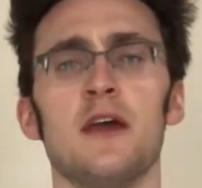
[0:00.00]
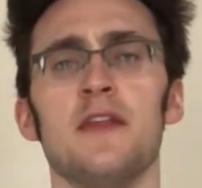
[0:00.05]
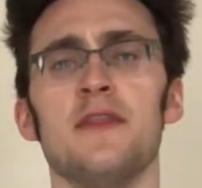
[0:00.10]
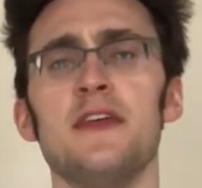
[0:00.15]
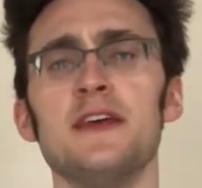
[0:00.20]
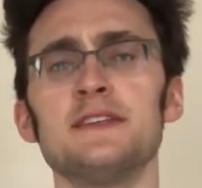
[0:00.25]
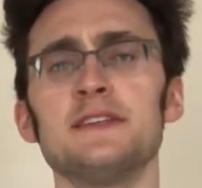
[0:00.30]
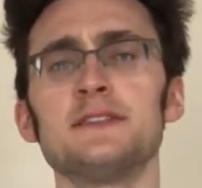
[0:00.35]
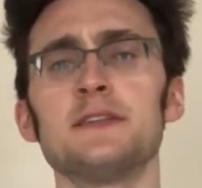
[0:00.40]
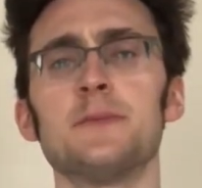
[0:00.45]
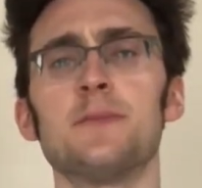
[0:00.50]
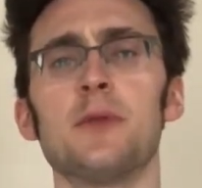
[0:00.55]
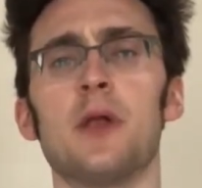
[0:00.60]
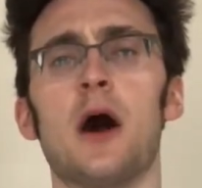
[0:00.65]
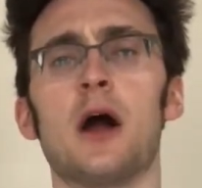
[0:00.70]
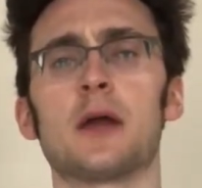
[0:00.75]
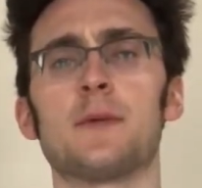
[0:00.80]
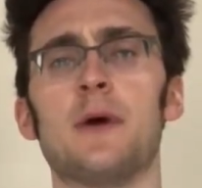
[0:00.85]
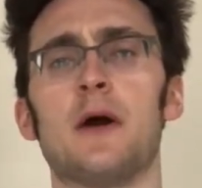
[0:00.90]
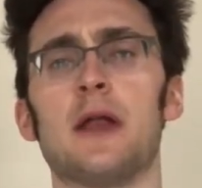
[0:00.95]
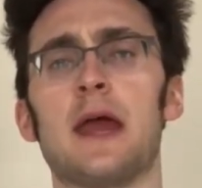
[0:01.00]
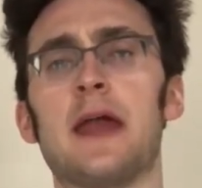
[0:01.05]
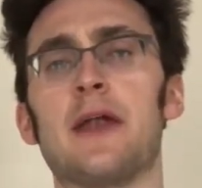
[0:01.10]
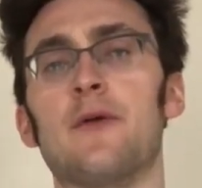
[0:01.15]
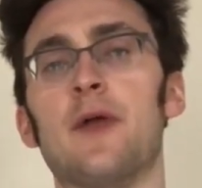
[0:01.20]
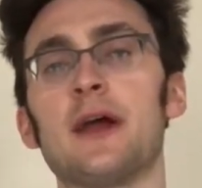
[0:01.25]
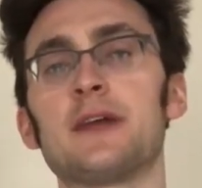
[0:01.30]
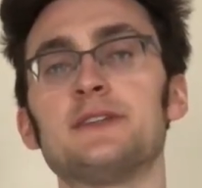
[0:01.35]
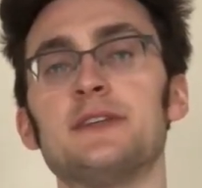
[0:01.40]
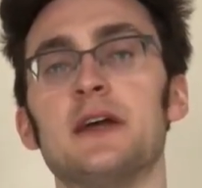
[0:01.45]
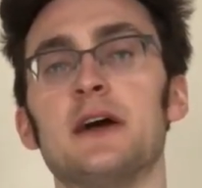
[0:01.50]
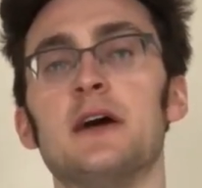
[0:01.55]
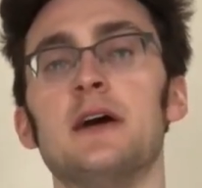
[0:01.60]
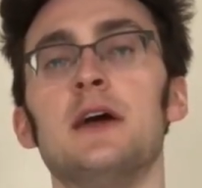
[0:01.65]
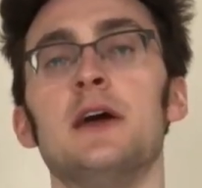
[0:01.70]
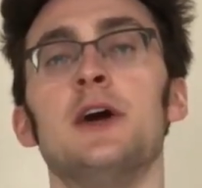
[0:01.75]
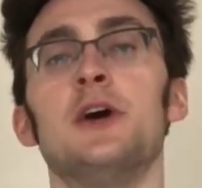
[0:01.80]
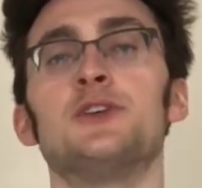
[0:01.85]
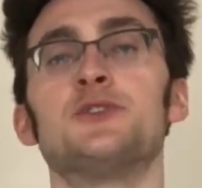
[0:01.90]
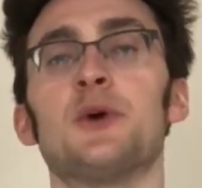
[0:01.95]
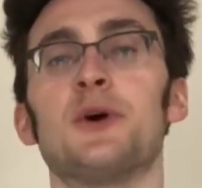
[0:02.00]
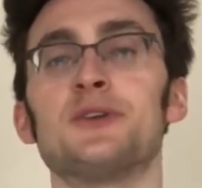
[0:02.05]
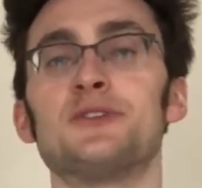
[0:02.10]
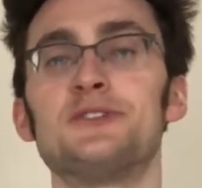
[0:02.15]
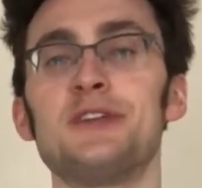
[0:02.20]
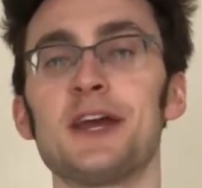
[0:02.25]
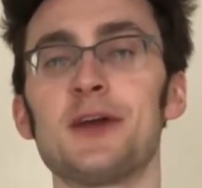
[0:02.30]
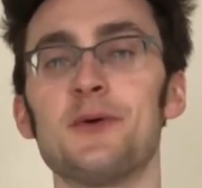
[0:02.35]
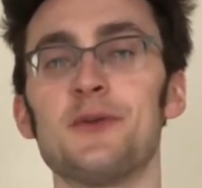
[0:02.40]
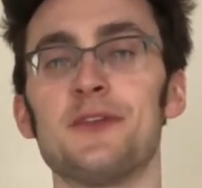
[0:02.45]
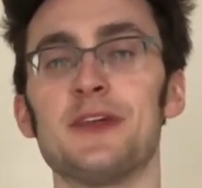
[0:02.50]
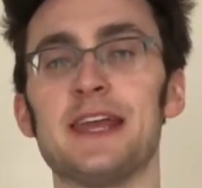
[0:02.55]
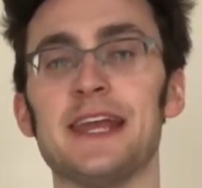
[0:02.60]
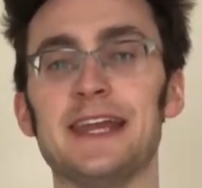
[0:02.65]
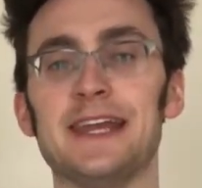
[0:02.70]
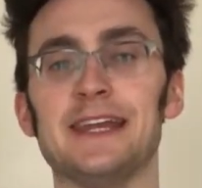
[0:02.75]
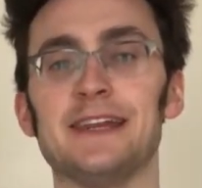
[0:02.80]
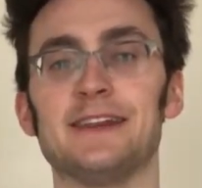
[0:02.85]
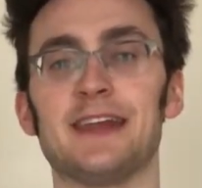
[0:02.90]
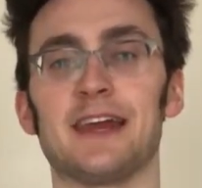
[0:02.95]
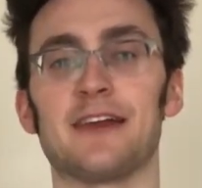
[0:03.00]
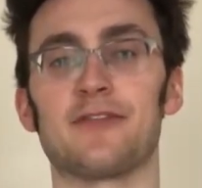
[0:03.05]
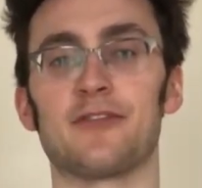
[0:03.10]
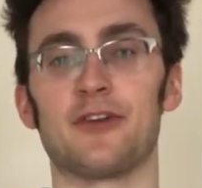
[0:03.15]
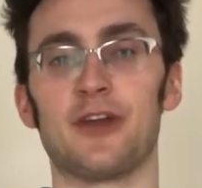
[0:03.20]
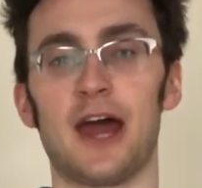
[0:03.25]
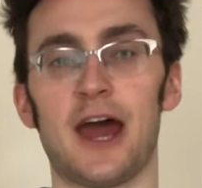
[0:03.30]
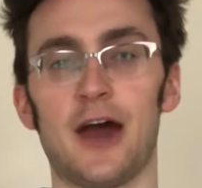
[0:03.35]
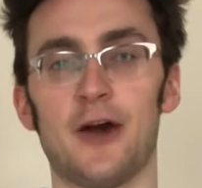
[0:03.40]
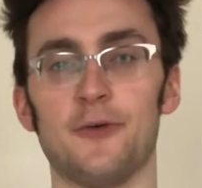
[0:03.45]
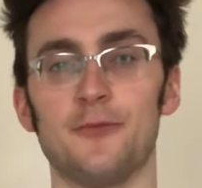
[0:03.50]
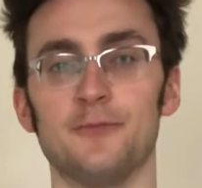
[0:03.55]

This is a blog about anorexia, so I'll stick with the eating thing for now.